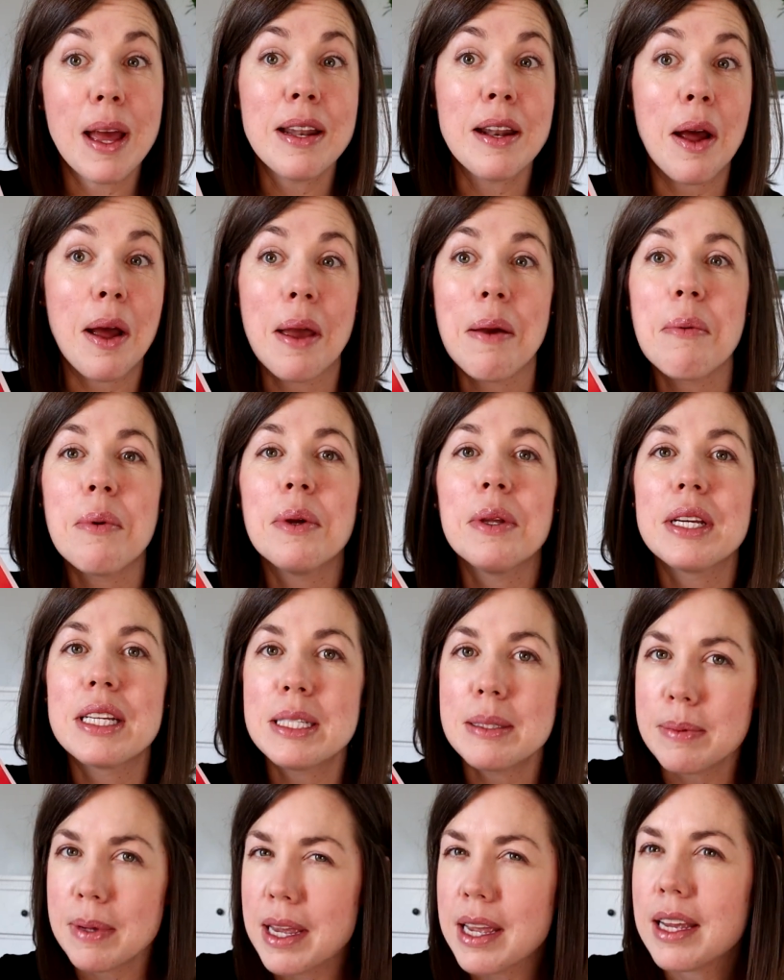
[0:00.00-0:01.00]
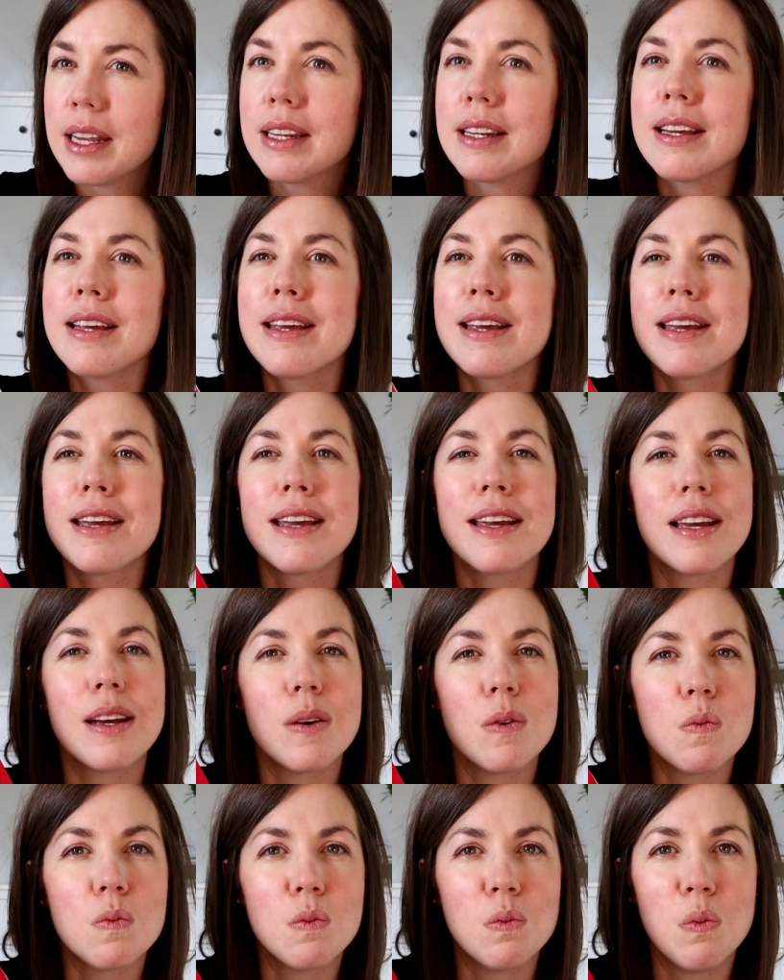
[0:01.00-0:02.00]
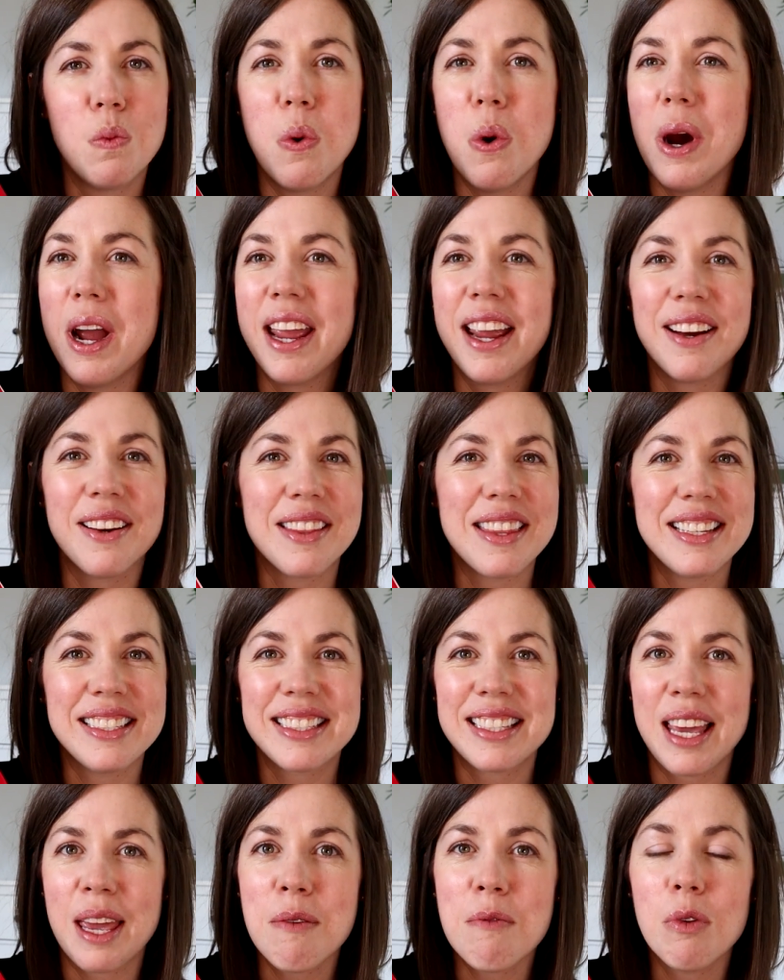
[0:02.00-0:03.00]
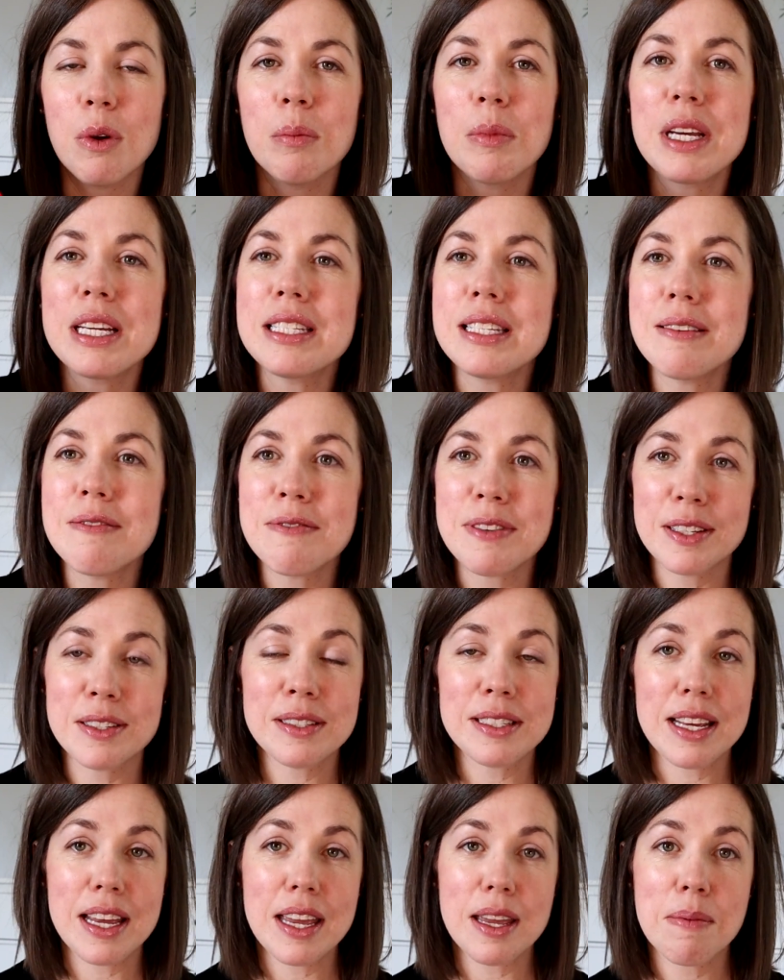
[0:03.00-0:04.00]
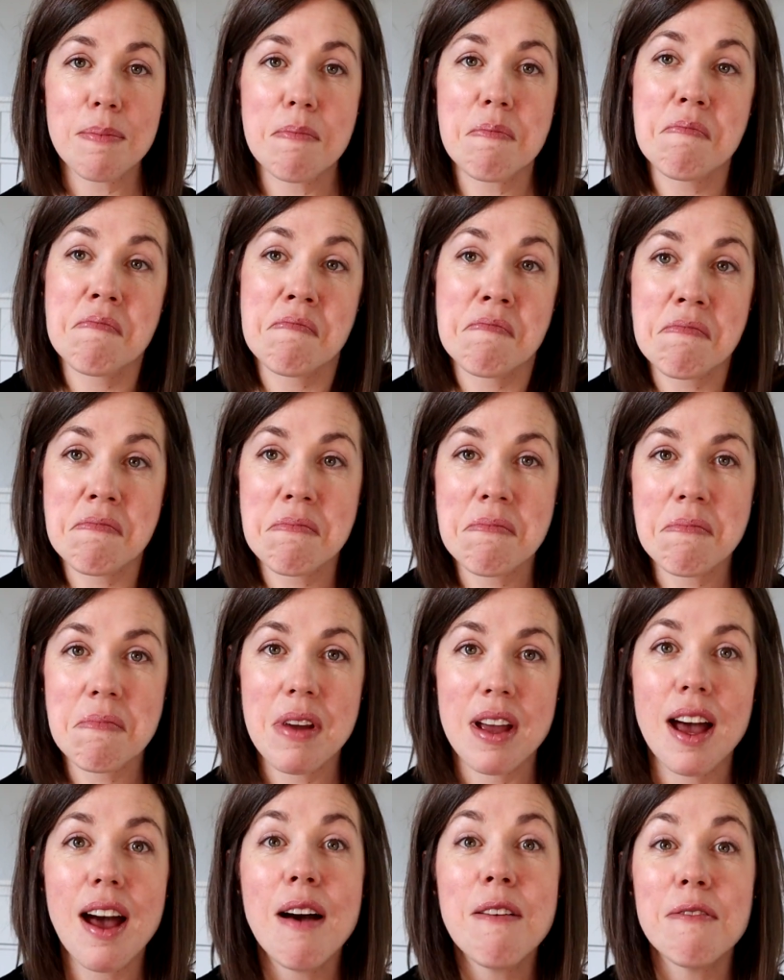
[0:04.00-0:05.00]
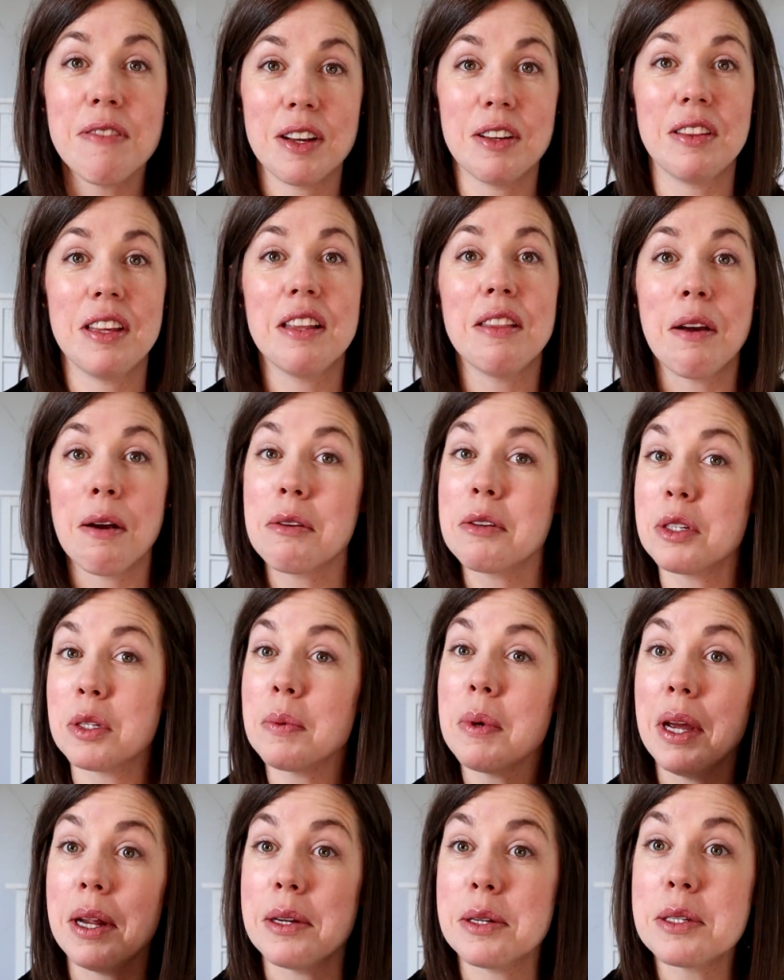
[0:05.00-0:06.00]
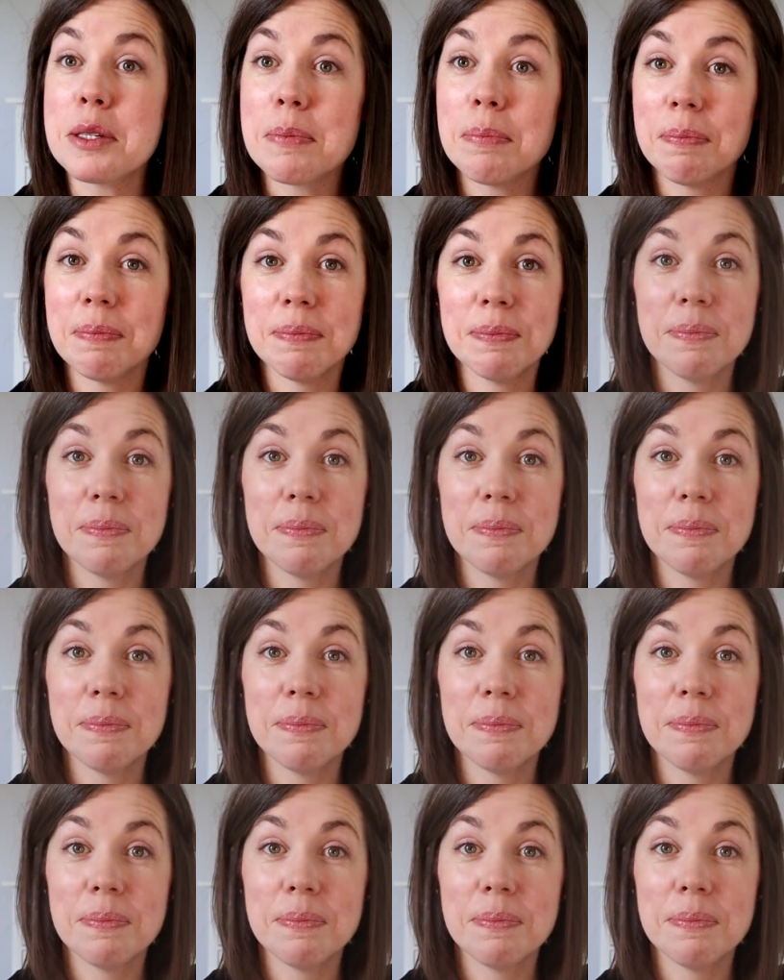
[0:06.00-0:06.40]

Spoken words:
And I will explain where this came from because it feels like a fairly large switch.